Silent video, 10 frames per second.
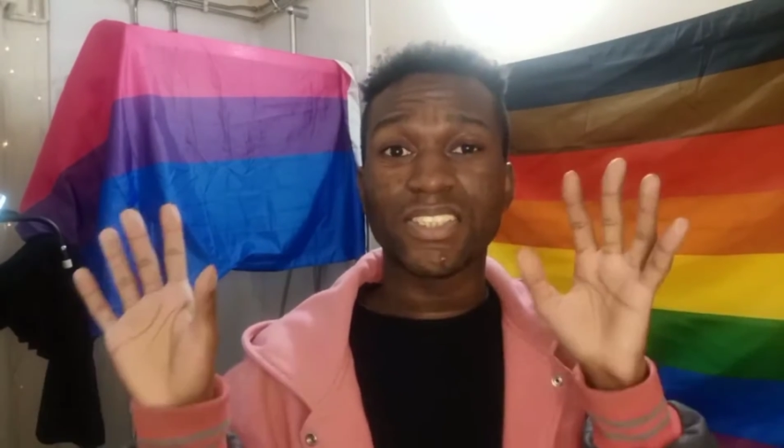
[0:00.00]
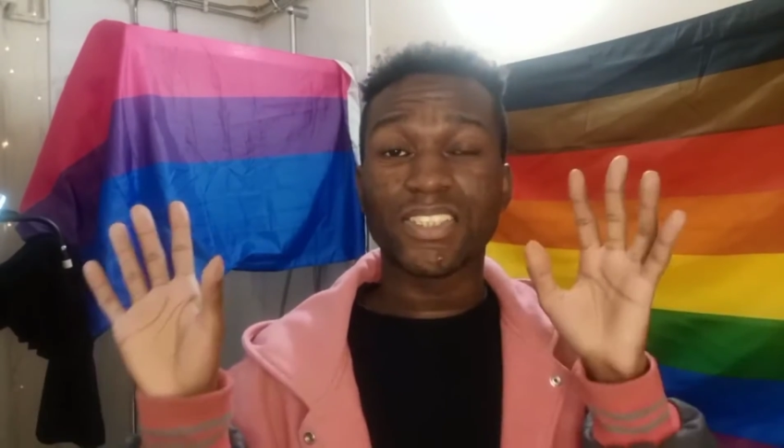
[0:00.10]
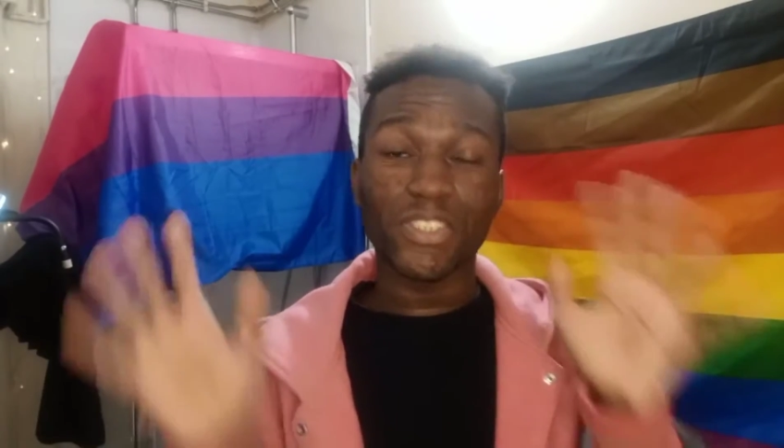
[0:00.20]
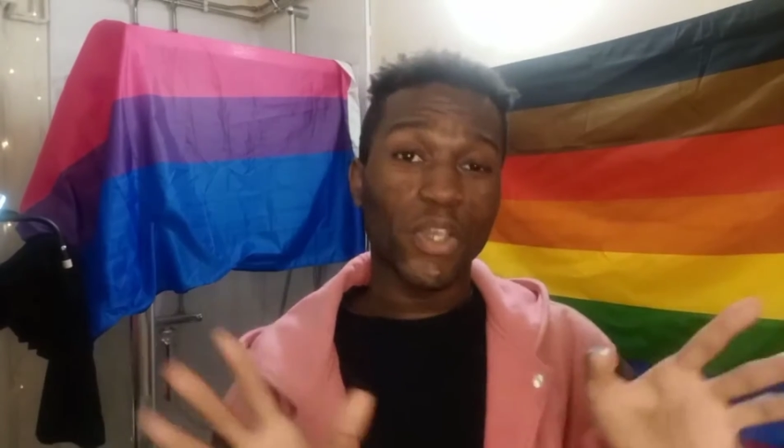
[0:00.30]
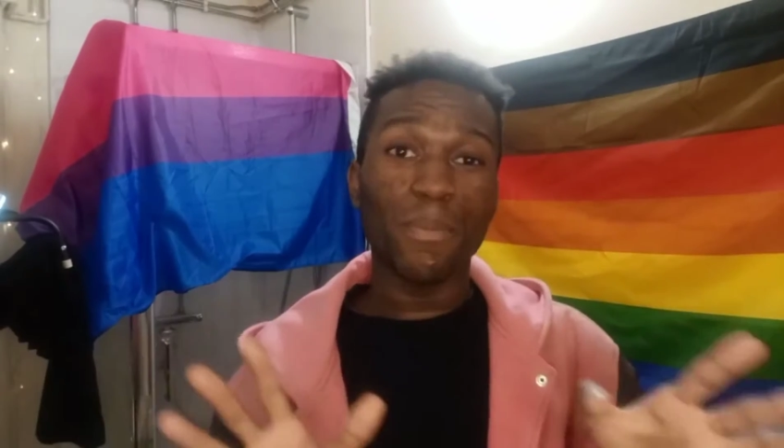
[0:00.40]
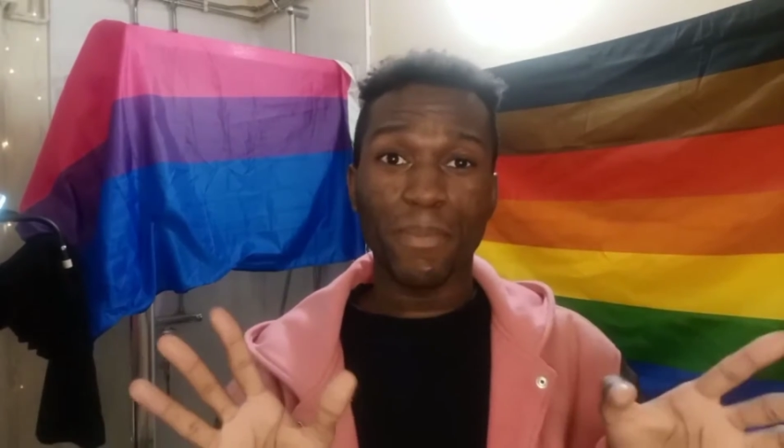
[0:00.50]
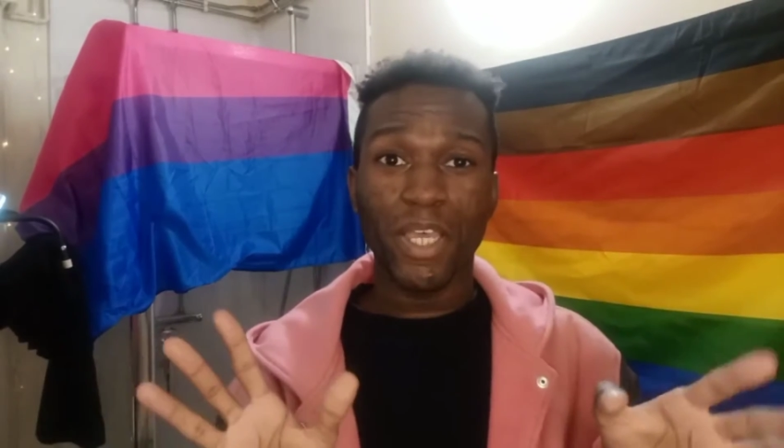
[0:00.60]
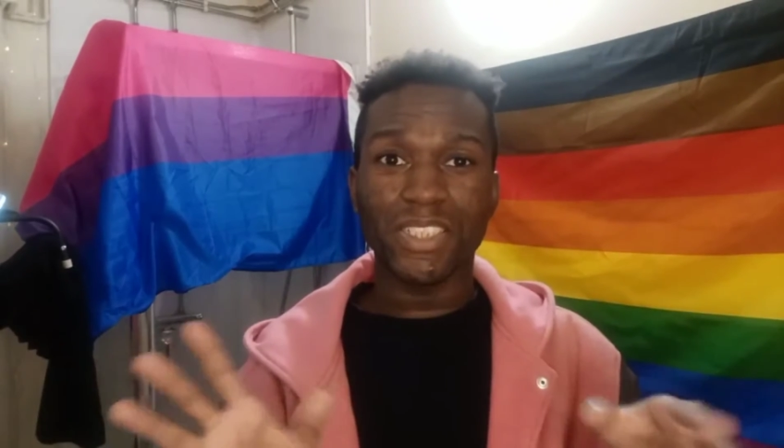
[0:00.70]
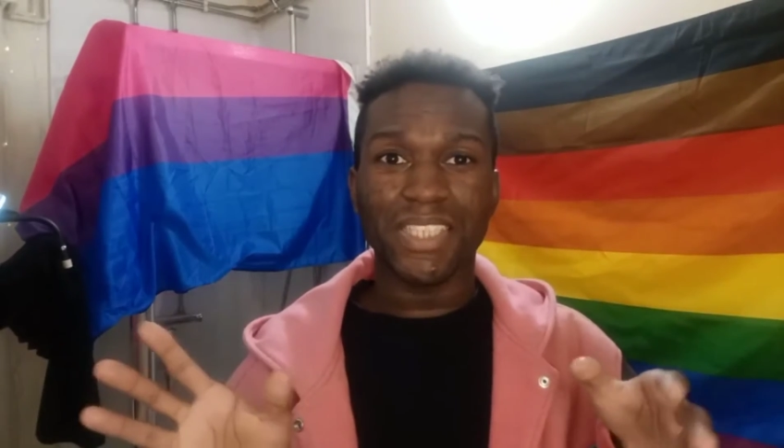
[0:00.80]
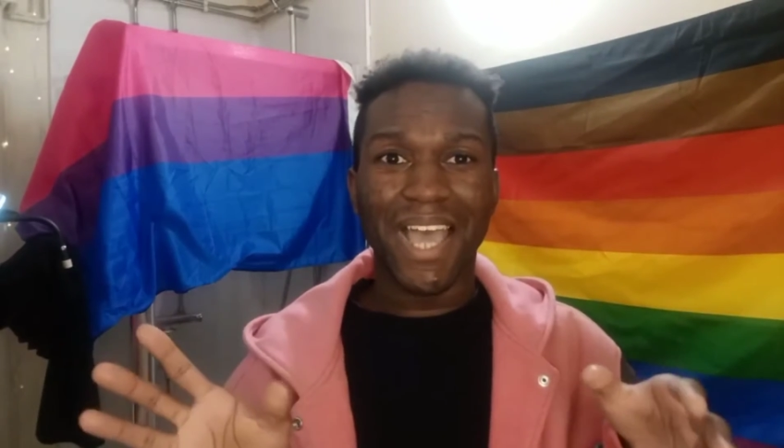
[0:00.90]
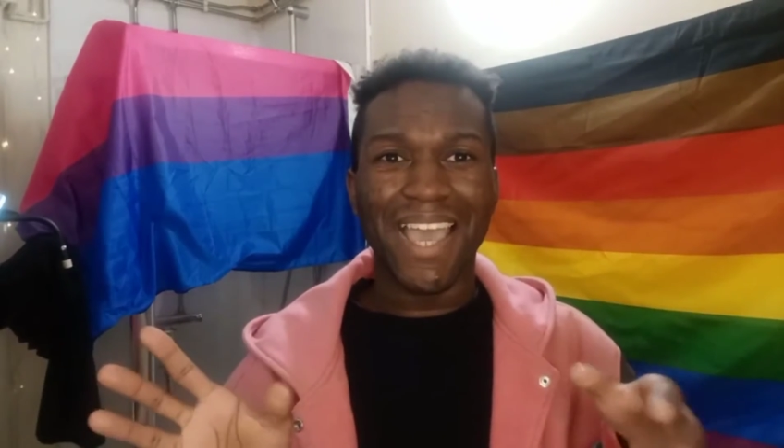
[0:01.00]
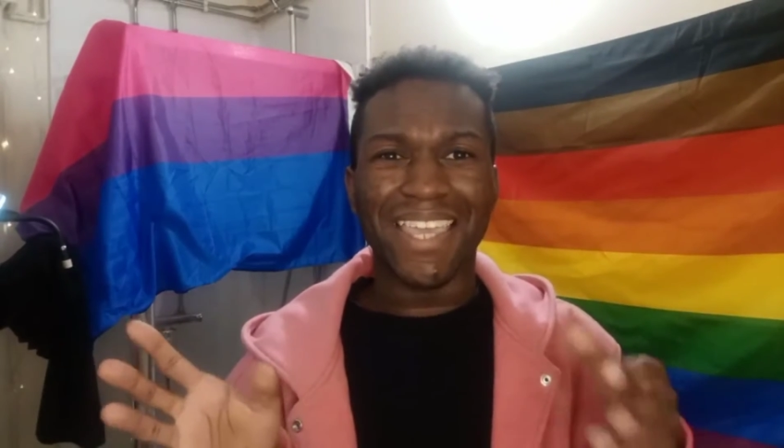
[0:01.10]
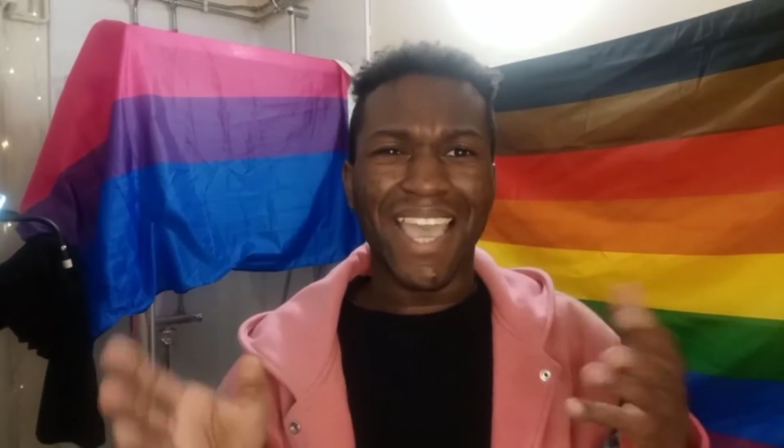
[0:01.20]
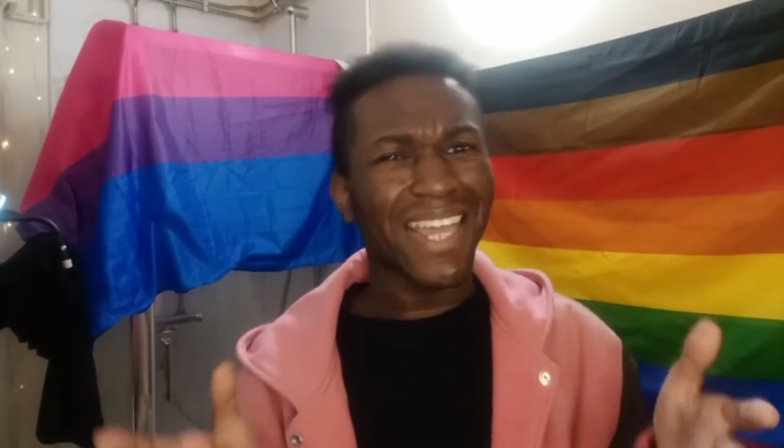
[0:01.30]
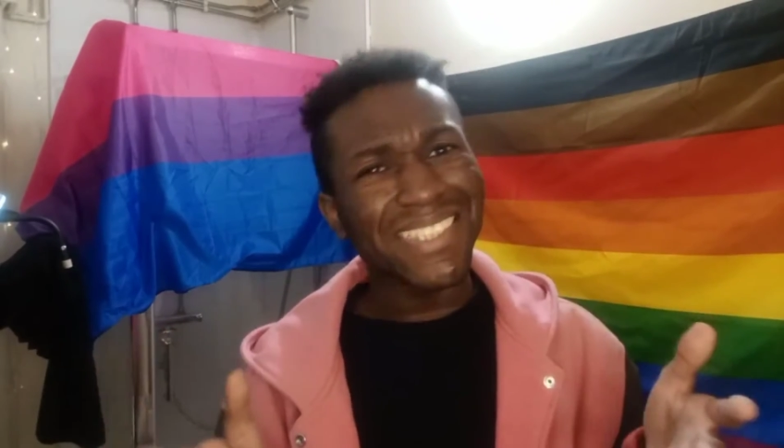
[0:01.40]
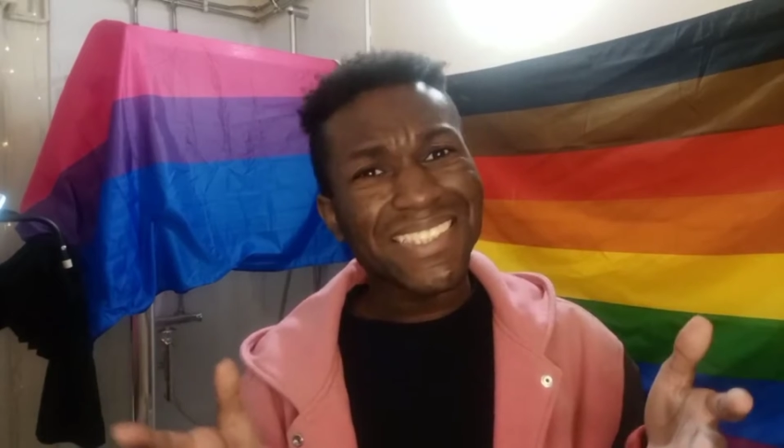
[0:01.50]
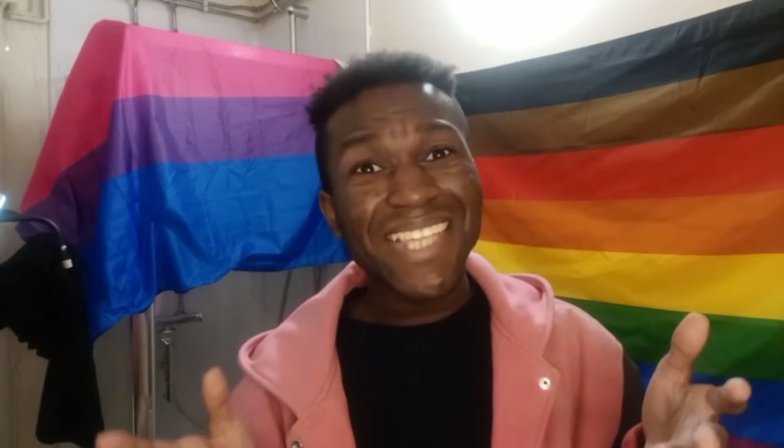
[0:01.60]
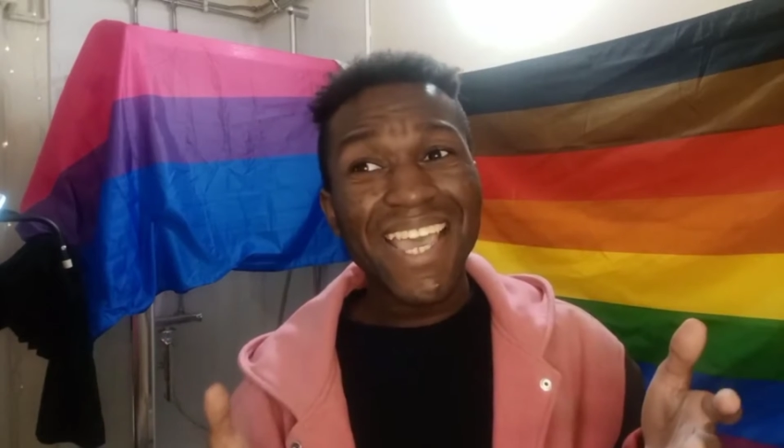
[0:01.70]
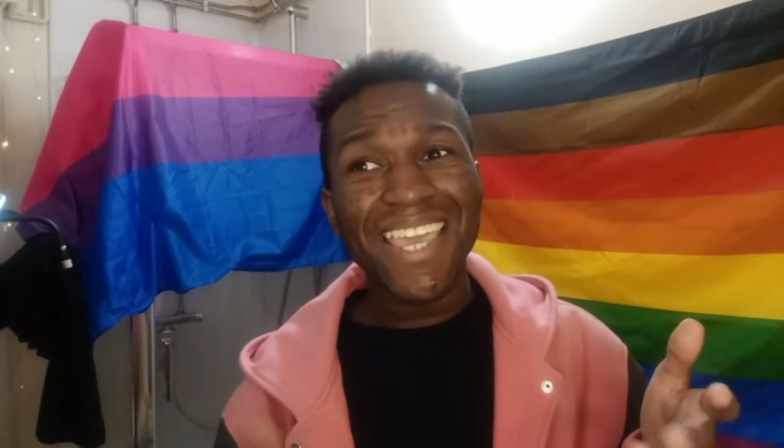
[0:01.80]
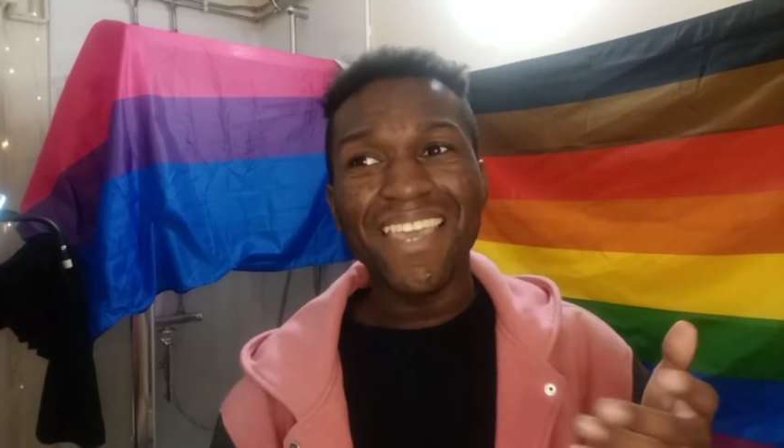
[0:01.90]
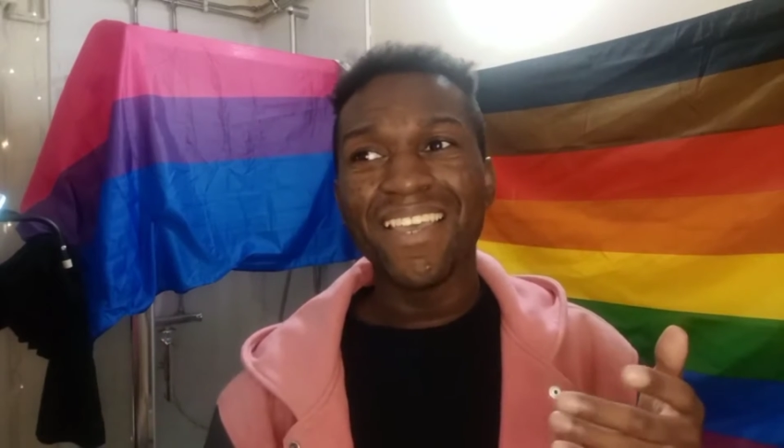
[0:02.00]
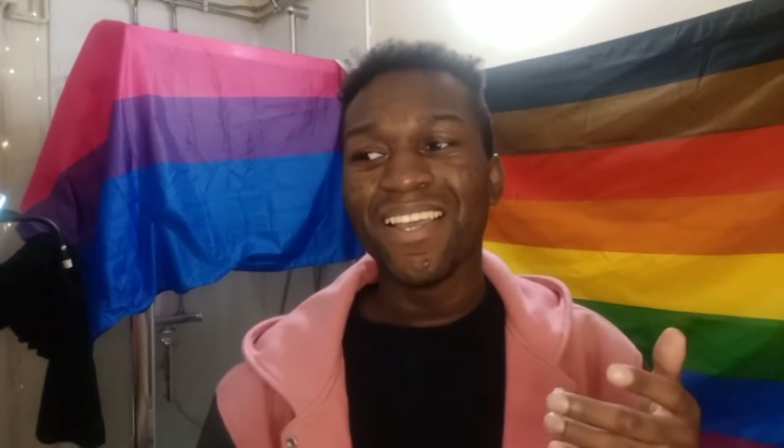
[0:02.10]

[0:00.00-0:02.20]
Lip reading: so much that I can say.